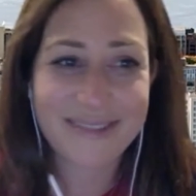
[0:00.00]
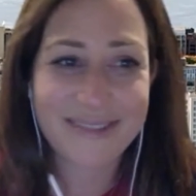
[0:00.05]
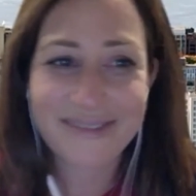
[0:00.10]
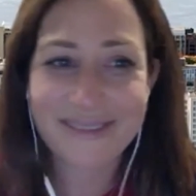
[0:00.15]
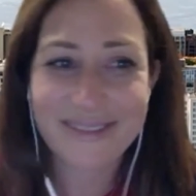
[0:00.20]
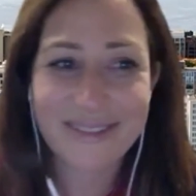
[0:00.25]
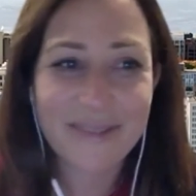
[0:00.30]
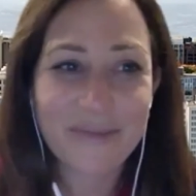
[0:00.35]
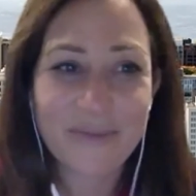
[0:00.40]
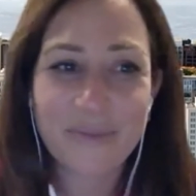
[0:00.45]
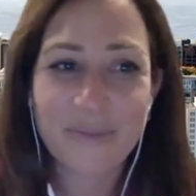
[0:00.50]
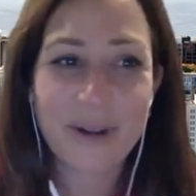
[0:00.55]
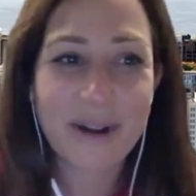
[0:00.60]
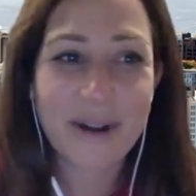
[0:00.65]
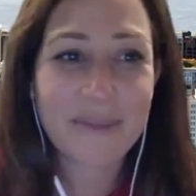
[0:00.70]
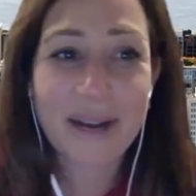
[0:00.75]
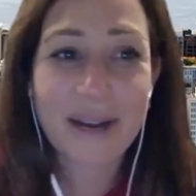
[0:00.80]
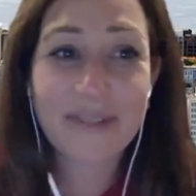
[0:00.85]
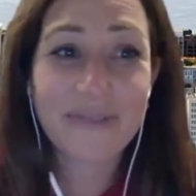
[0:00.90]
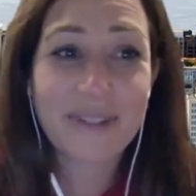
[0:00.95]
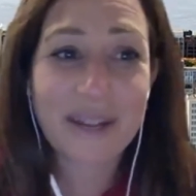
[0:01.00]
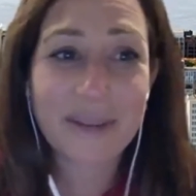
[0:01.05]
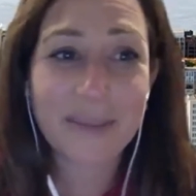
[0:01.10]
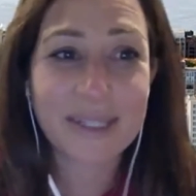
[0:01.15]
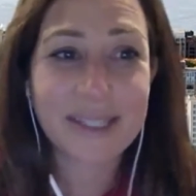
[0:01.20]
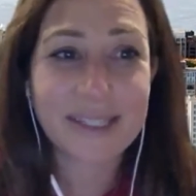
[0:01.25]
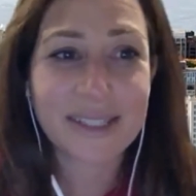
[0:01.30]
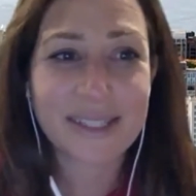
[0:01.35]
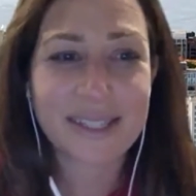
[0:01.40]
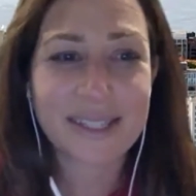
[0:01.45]
my family
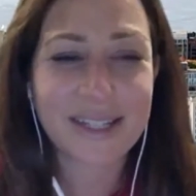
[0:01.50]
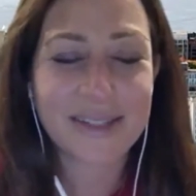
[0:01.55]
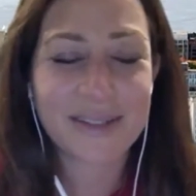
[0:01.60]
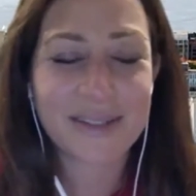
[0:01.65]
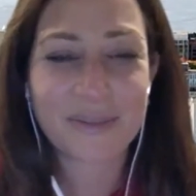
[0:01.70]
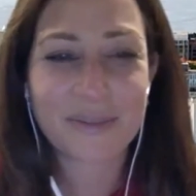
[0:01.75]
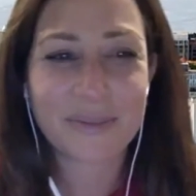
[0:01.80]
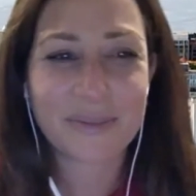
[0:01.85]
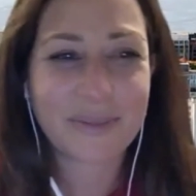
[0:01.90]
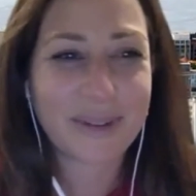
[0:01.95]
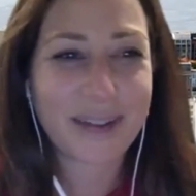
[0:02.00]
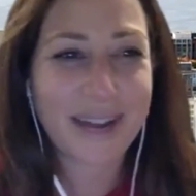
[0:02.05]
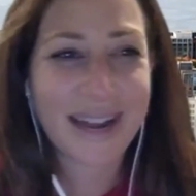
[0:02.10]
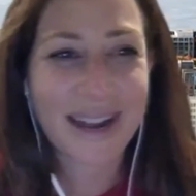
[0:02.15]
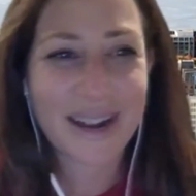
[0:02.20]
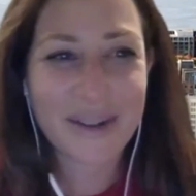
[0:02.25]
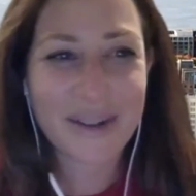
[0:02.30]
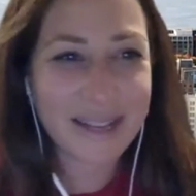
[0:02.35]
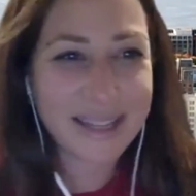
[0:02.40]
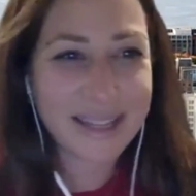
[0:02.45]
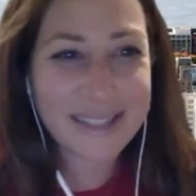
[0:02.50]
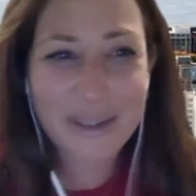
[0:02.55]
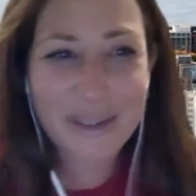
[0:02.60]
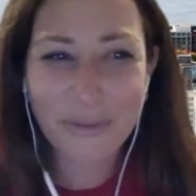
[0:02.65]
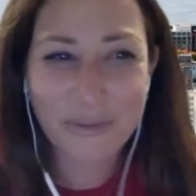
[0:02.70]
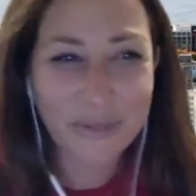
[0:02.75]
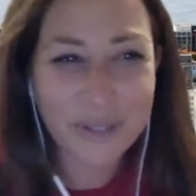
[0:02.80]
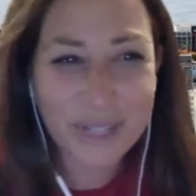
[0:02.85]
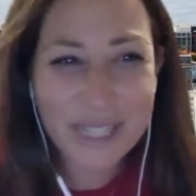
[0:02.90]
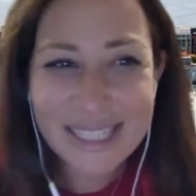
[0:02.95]
still says, "Isn't it
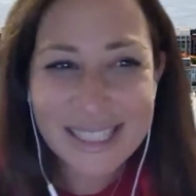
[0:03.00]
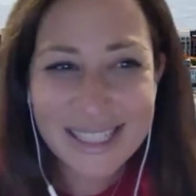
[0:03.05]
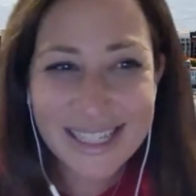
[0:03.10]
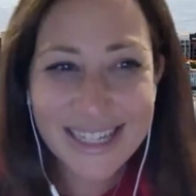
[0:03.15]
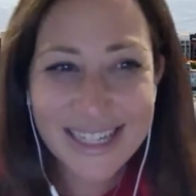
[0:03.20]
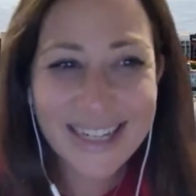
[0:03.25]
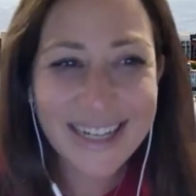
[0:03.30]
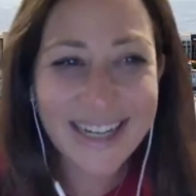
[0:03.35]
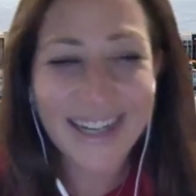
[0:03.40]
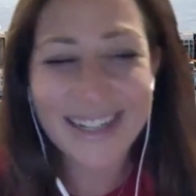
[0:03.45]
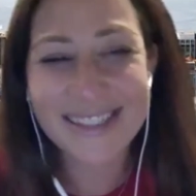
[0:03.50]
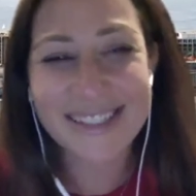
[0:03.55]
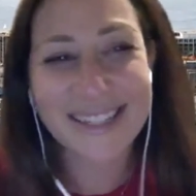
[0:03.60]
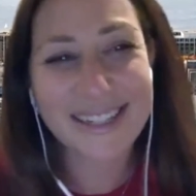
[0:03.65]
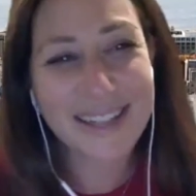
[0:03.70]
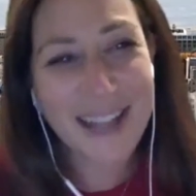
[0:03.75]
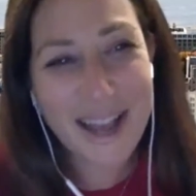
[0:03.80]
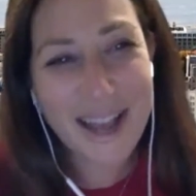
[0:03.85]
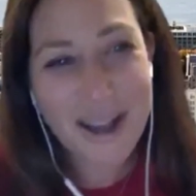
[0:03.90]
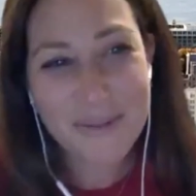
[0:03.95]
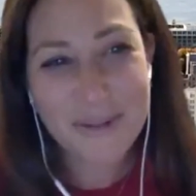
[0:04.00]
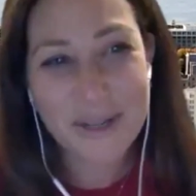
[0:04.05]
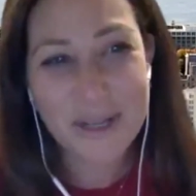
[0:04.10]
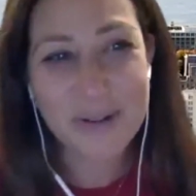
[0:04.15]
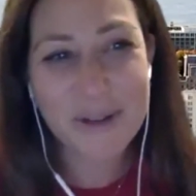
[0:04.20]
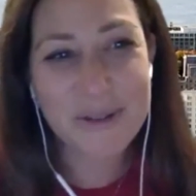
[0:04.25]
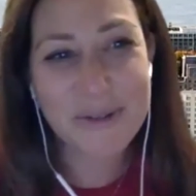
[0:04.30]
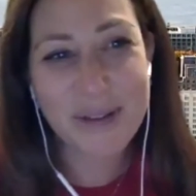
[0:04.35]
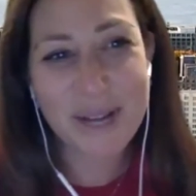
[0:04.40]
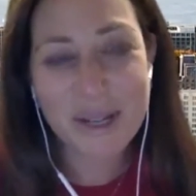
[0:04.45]
freezing?" I said, "Yeah, but
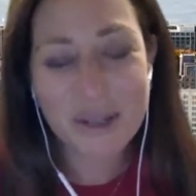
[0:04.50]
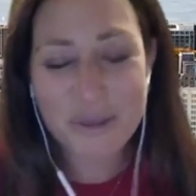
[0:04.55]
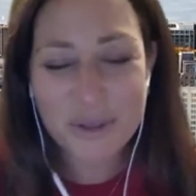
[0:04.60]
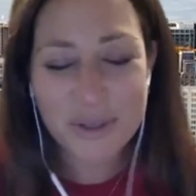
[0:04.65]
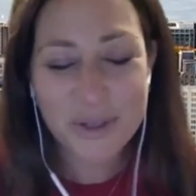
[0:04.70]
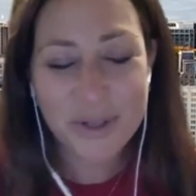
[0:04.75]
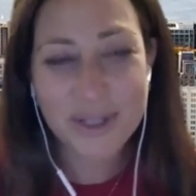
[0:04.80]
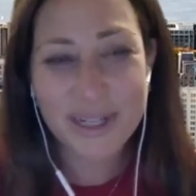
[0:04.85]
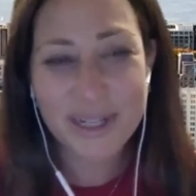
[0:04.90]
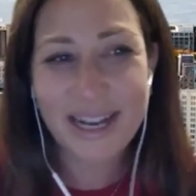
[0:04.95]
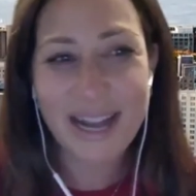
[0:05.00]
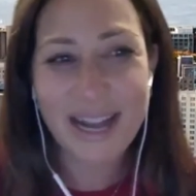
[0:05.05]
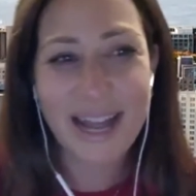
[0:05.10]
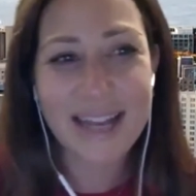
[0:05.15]
you get used to it."